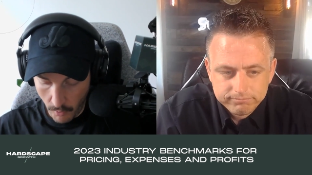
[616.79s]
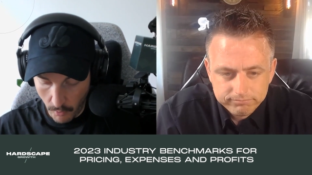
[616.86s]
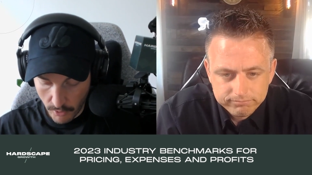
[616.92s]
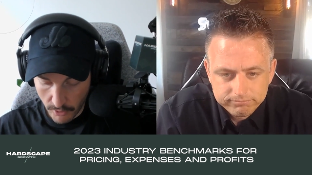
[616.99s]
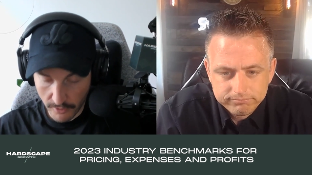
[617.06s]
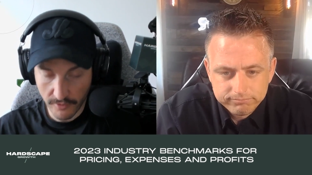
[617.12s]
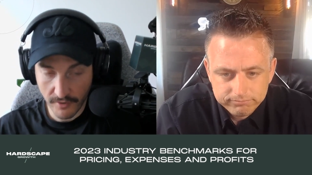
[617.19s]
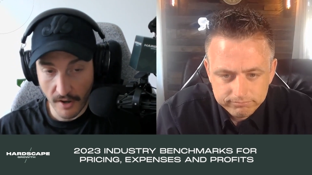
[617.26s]

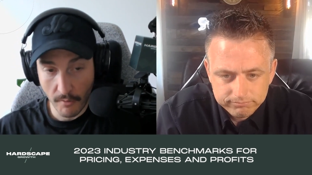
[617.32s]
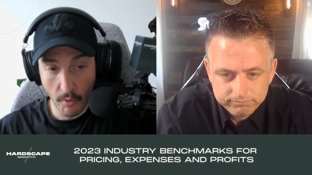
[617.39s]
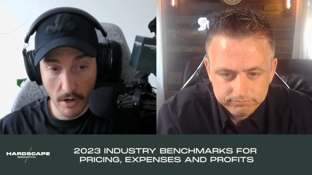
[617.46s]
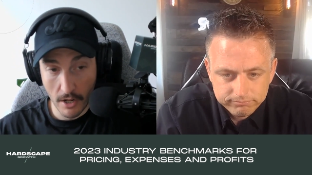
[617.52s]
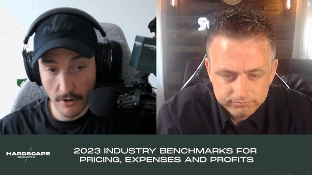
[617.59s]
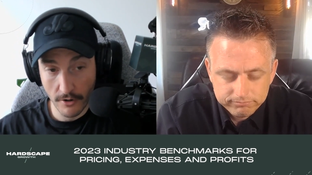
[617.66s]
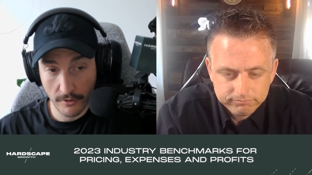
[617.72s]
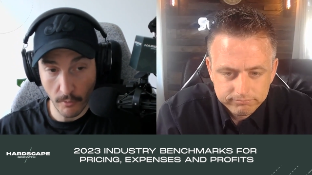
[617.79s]
Speaker 1: You just said one
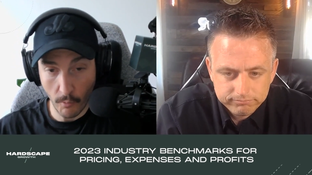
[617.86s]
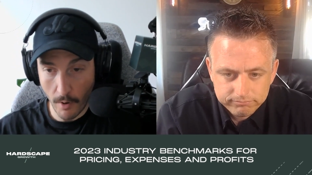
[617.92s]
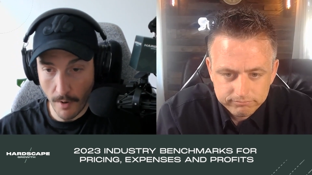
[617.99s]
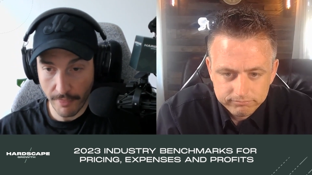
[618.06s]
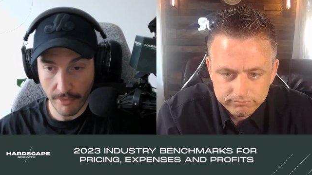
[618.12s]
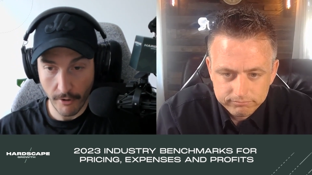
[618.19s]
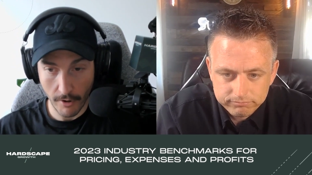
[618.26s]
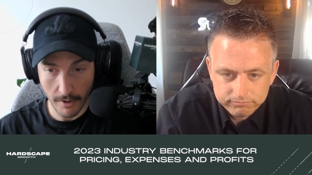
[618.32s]
hundred to
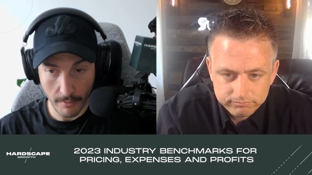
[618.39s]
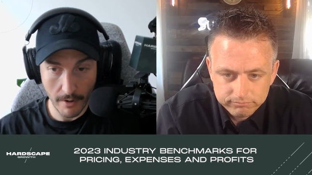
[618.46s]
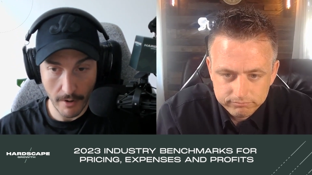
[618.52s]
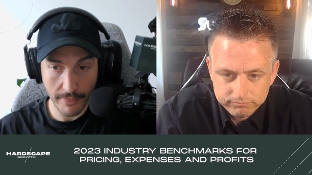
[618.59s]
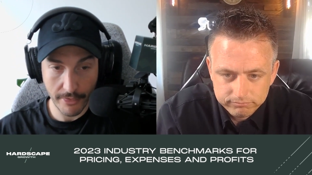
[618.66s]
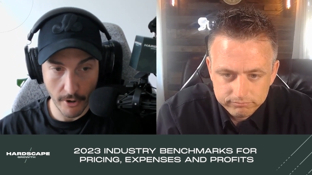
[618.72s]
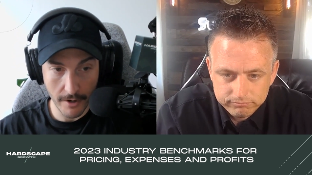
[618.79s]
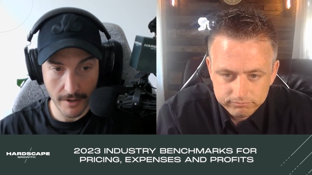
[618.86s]
one thirty.
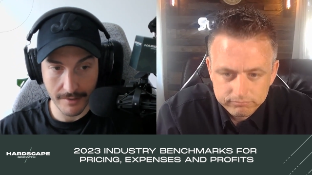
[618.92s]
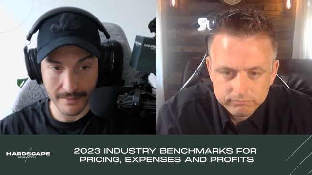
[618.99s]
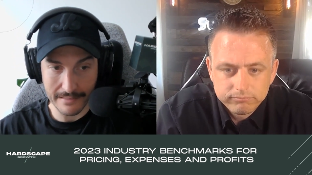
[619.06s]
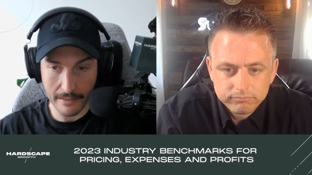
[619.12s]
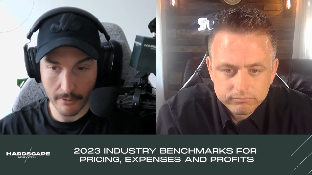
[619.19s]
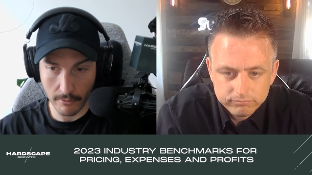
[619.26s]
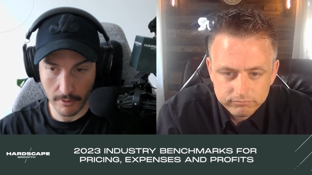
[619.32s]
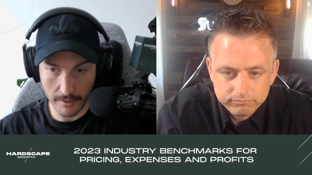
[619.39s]
One thirty is
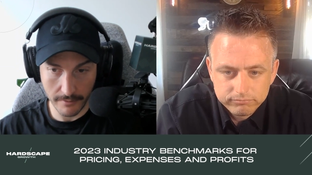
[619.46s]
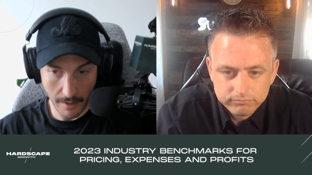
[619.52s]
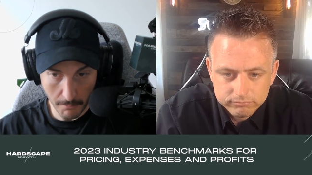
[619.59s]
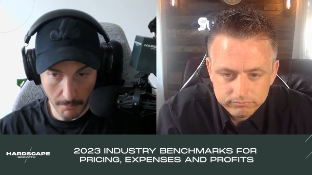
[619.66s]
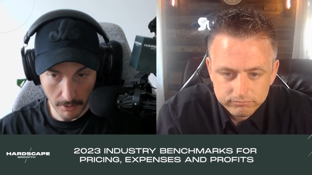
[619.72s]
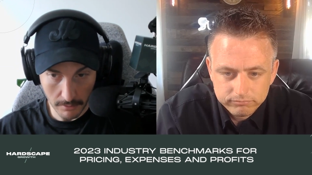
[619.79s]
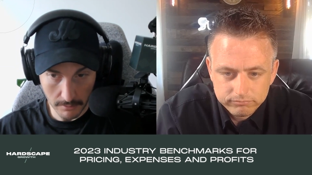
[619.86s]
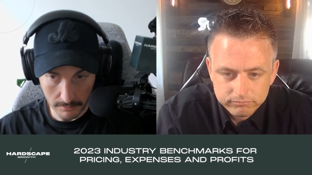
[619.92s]
literally
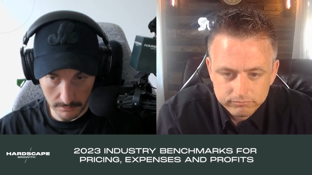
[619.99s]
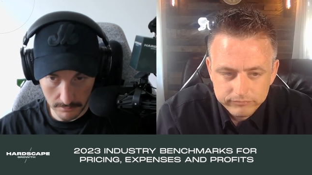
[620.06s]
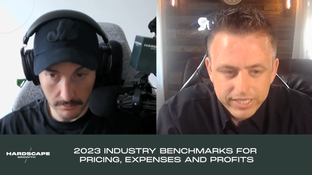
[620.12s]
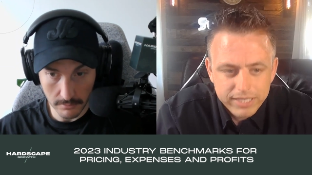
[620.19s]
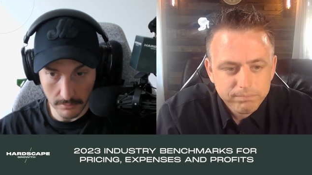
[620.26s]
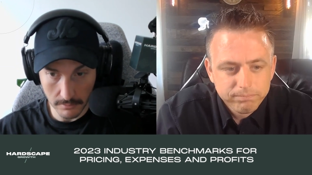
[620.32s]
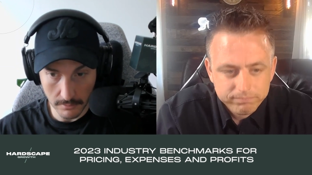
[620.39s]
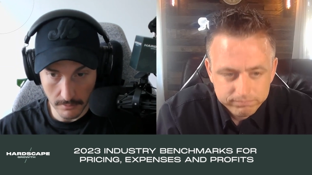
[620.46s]
double. Yep.
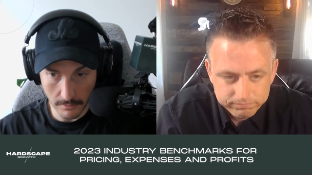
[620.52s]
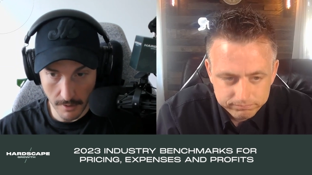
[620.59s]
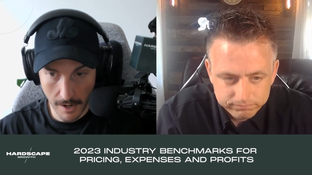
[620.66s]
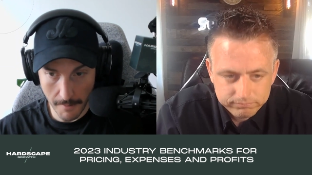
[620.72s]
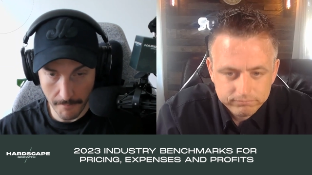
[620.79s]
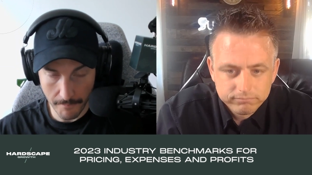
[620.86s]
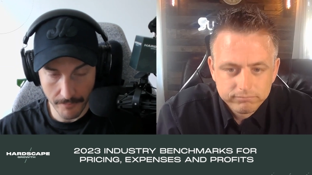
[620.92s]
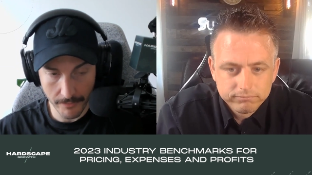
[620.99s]

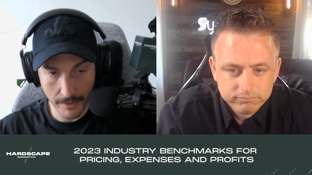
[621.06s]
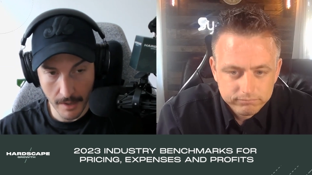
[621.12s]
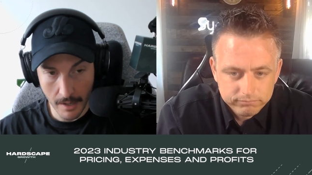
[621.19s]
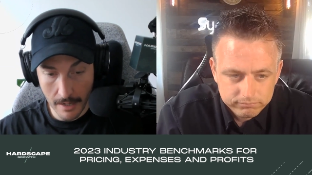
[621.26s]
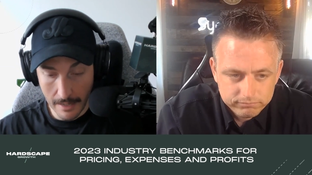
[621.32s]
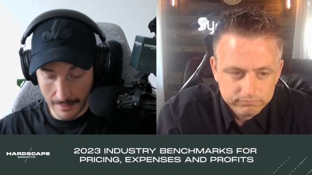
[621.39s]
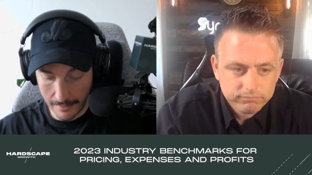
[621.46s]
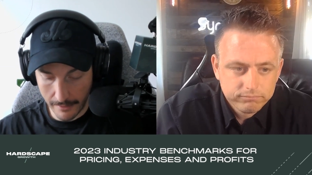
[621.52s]
Right.
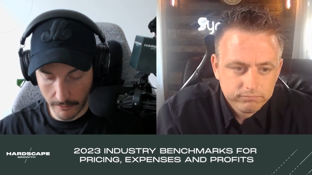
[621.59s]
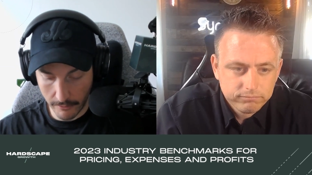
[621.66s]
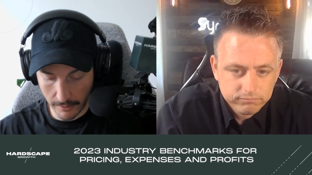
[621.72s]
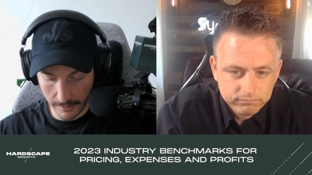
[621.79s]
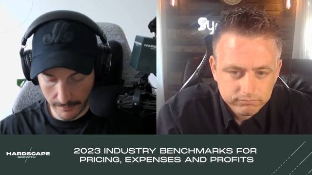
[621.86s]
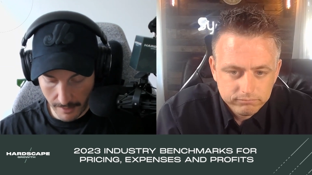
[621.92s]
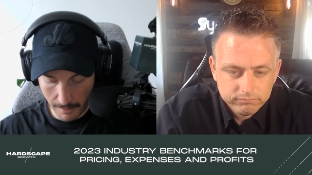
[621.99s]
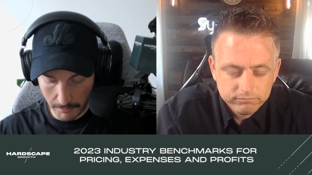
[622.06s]

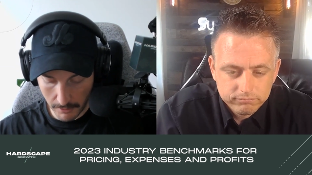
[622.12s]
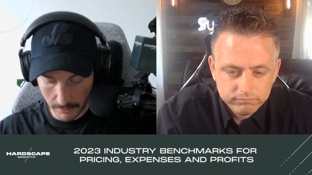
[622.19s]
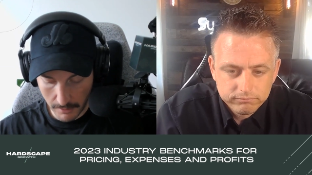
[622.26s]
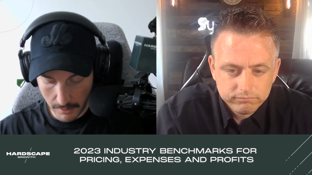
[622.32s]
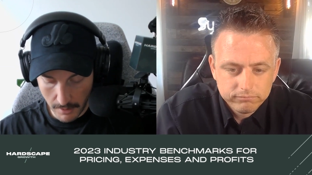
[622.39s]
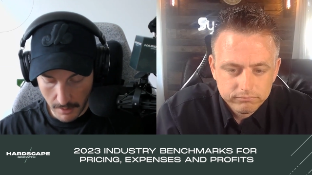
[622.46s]
Literally double.